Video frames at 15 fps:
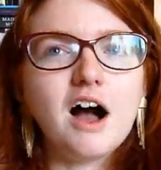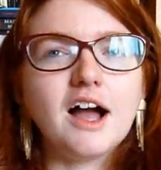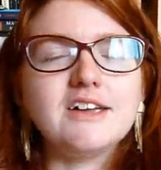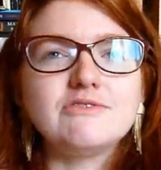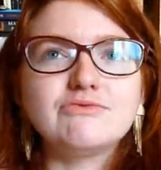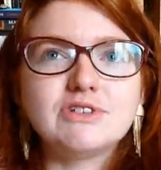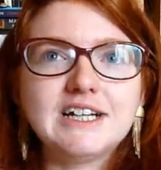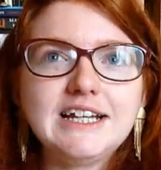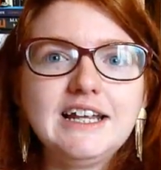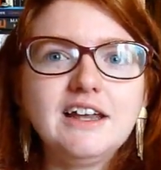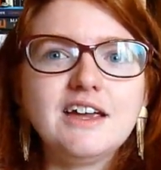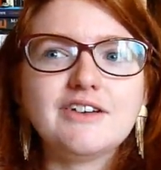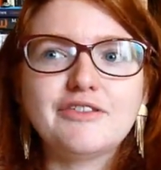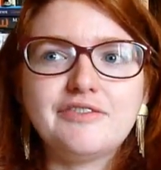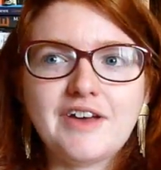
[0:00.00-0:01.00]
I really
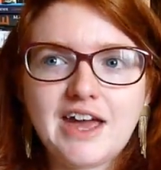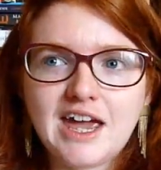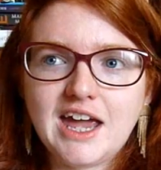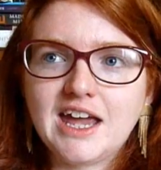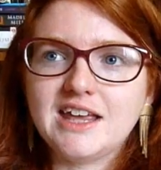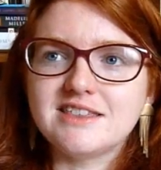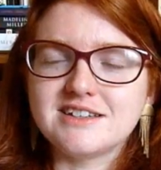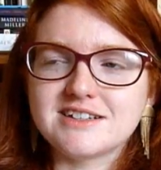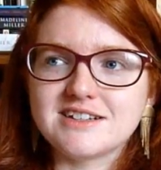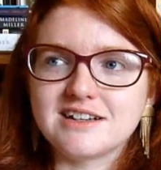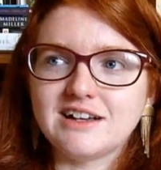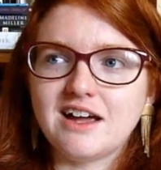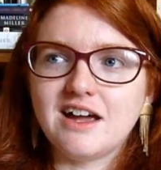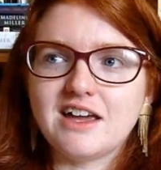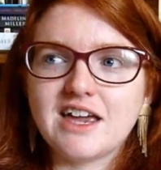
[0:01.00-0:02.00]
like fae that are,
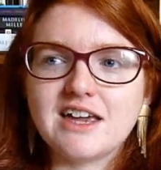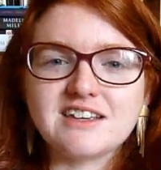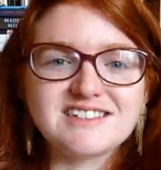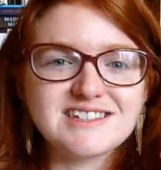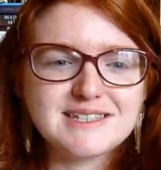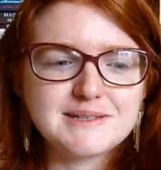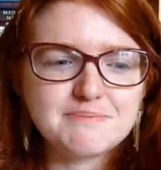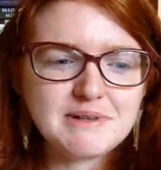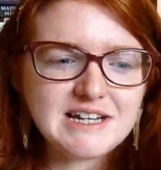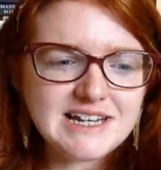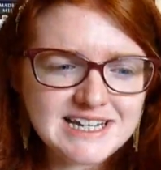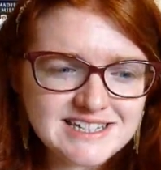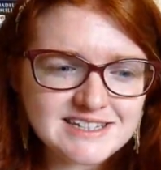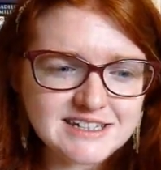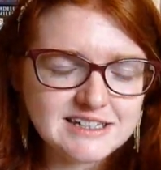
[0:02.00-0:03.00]
like,
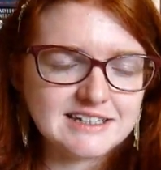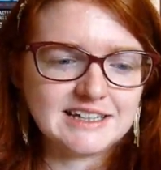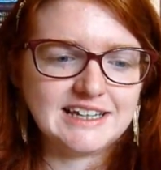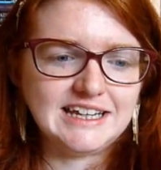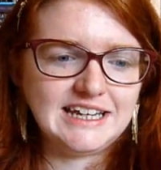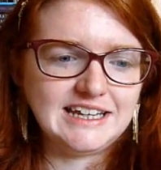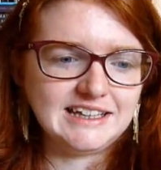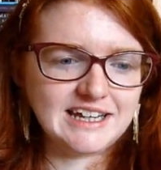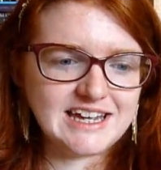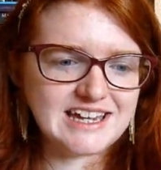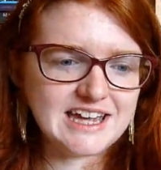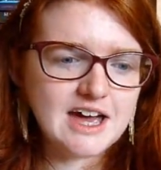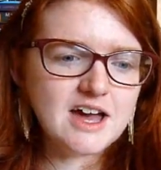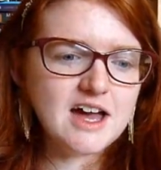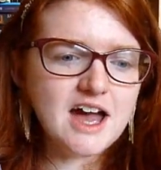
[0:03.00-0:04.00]
explicitly, like,